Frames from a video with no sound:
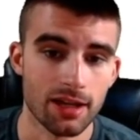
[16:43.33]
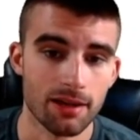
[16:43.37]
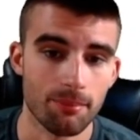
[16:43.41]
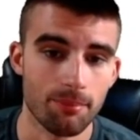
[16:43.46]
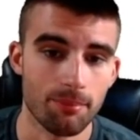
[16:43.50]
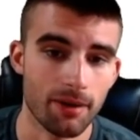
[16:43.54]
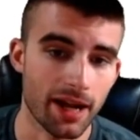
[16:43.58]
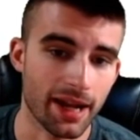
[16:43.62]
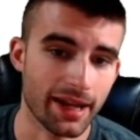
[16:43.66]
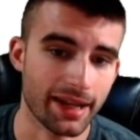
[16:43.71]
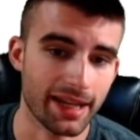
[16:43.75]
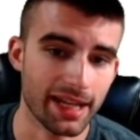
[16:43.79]

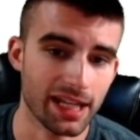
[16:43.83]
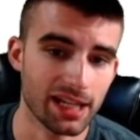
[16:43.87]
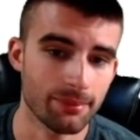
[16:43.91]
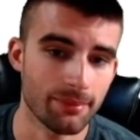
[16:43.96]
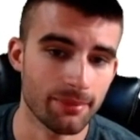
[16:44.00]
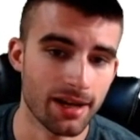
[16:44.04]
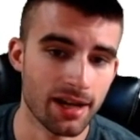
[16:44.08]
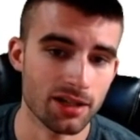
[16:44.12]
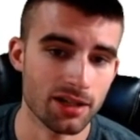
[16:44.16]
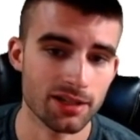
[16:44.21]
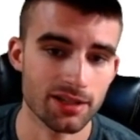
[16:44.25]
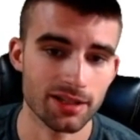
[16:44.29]
But I can't
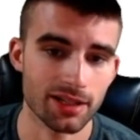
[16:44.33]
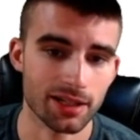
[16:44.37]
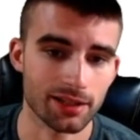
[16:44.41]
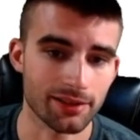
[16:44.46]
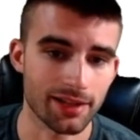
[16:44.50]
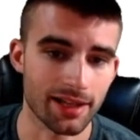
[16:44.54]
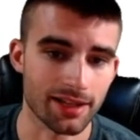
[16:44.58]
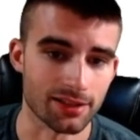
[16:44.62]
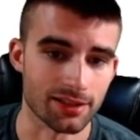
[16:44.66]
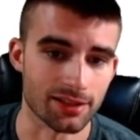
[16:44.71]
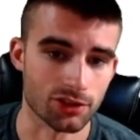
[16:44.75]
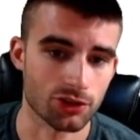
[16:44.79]
imagine he's going to
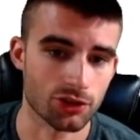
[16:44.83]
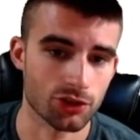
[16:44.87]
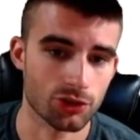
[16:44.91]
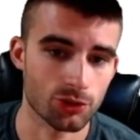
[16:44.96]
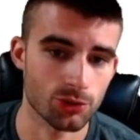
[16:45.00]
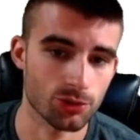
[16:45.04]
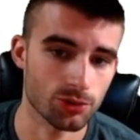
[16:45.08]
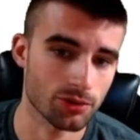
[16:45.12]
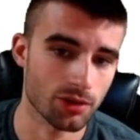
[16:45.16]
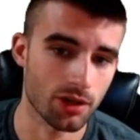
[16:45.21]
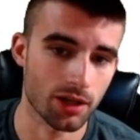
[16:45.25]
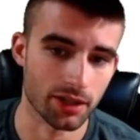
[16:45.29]
last
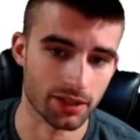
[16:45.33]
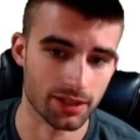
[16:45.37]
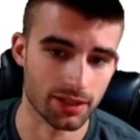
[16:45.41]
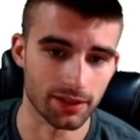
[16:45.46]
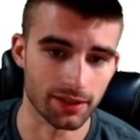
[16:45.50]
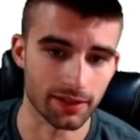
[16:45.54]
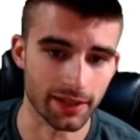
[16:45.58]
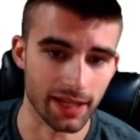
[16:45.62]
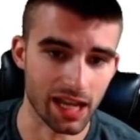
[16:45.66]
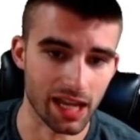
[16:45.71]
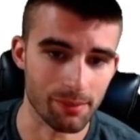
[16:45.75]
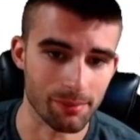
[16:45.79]
too long to
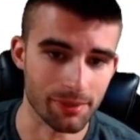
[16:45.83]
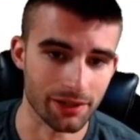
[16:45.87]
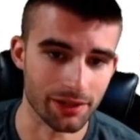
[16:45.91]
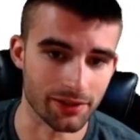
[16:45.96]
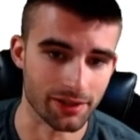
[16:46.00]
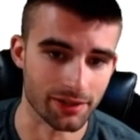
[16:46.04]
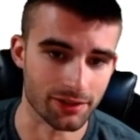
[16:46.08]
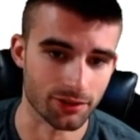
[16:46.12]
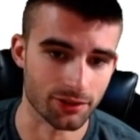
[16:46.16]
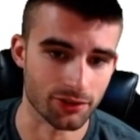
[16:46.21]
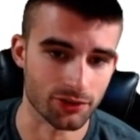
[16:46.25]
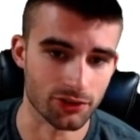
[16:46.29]
the game here, and
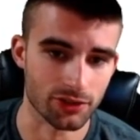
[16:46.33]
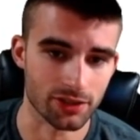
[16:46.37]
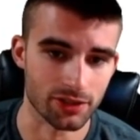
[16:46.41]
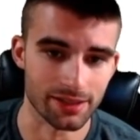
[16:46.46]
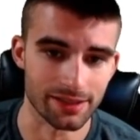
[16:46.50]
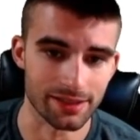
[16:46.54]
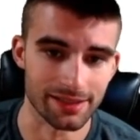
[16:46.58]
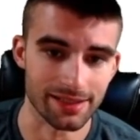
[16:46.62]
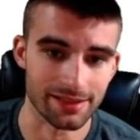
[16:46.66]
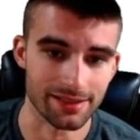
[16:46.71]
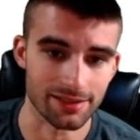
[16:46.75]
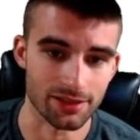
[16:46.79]
they should see a
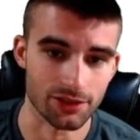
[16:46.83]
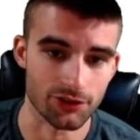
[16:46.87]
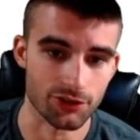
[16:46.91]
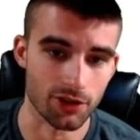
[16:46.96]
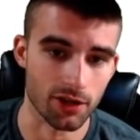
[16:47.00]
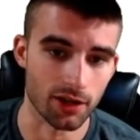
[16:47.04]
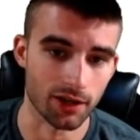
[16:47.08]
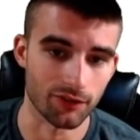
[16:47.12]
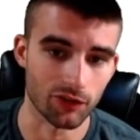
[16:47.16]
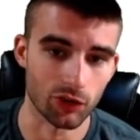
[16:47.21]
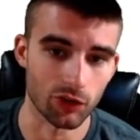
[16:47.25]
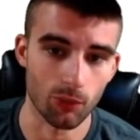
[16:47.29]
decent
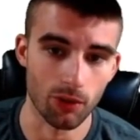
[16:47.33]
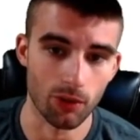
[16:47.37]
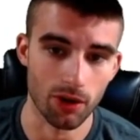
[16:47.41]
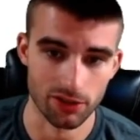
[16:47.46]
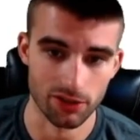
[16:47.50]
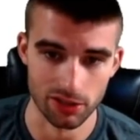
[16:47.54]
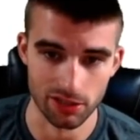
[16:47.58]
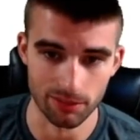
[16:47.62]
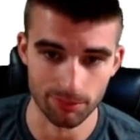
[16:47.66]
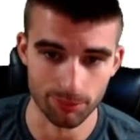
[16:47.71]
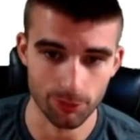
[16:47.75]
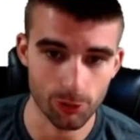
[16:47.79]
chunk of the
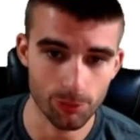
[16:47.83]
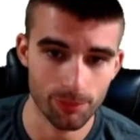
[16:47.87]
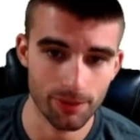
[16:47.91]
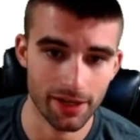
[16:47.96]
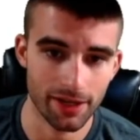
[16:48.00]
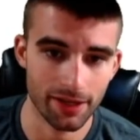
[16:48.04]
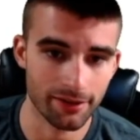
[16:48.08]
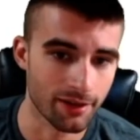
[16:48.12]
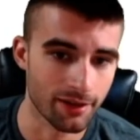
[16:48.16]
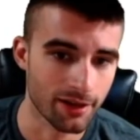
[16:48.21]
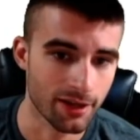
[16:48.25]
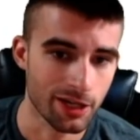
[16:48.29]
Washington
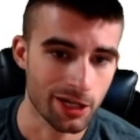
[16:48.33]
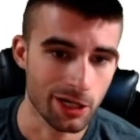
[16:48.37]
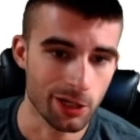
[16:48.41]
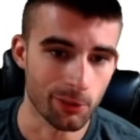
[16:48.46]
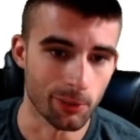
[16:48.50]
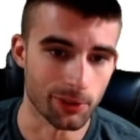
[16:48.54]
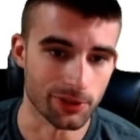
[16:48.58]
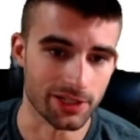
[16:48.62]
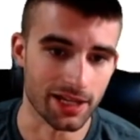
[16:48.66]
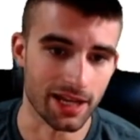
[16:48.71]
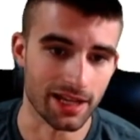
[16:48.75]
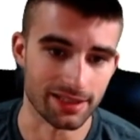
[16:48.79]
bullpen,
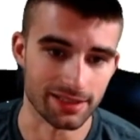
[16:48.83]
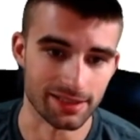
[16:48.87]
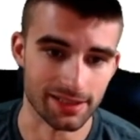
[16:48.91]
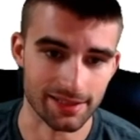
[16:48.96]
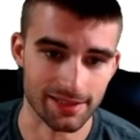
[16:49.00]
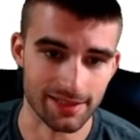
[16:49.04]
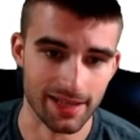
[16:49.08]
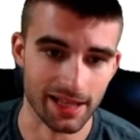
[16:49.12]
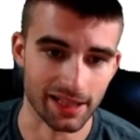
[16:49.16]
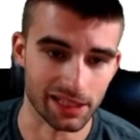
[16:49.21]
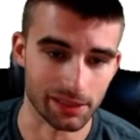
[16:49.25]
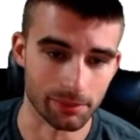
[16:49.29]
which hasn't
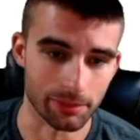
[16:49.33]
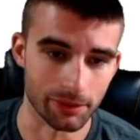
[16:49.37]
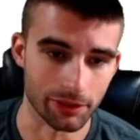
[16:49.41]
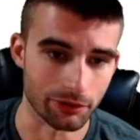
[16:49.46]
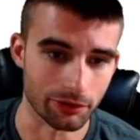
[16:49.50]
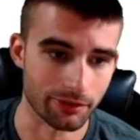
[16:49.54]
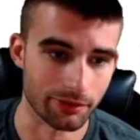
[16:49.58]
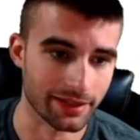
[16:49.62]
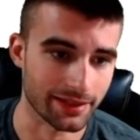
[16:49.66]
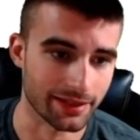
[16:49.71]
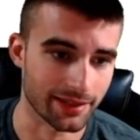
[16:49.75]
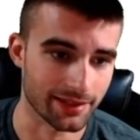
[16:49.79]
exactly been
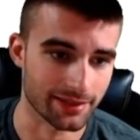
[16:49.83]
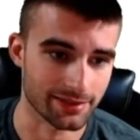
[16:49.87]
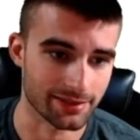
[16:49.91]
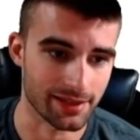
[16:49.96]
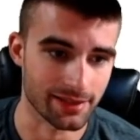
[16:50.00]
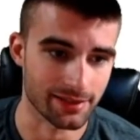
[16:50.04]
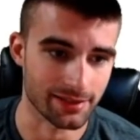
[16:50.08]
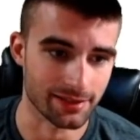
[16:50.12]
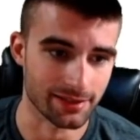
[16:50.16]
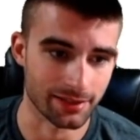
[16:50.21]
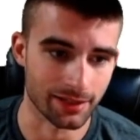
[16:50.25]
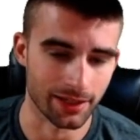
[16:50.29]
great this season.